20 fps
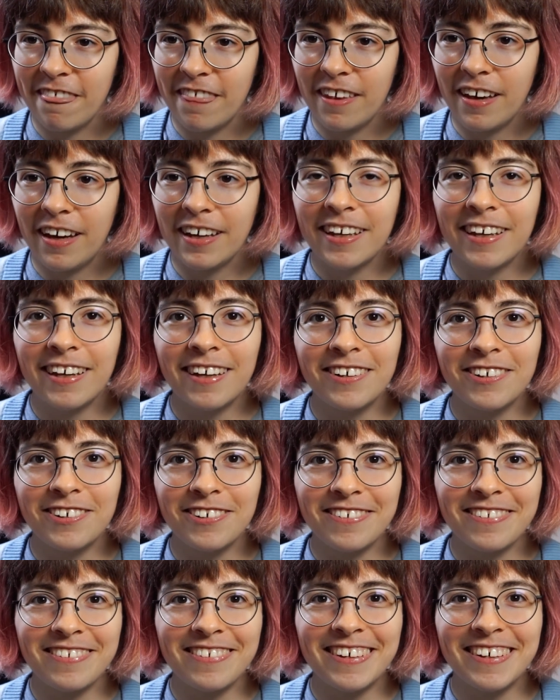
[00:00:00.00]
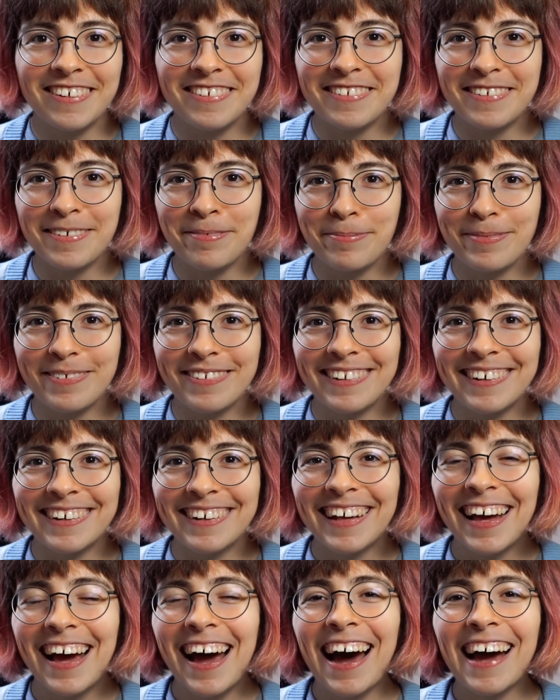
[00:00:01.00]
I can't just say simps, like,
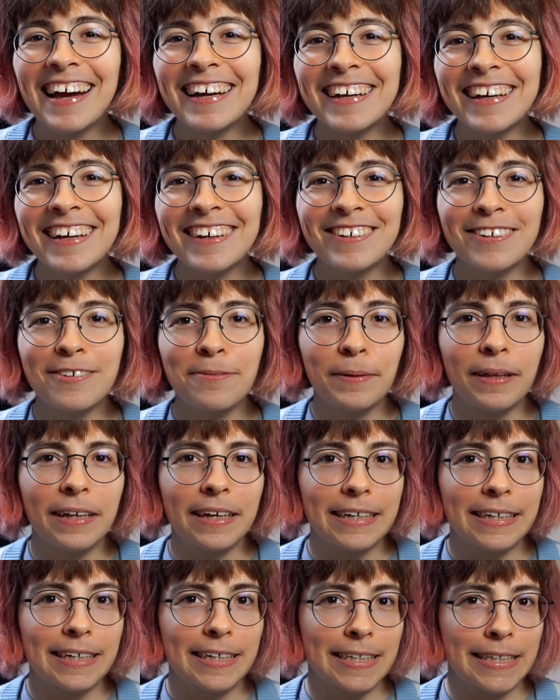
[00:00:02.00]
I can't just be like,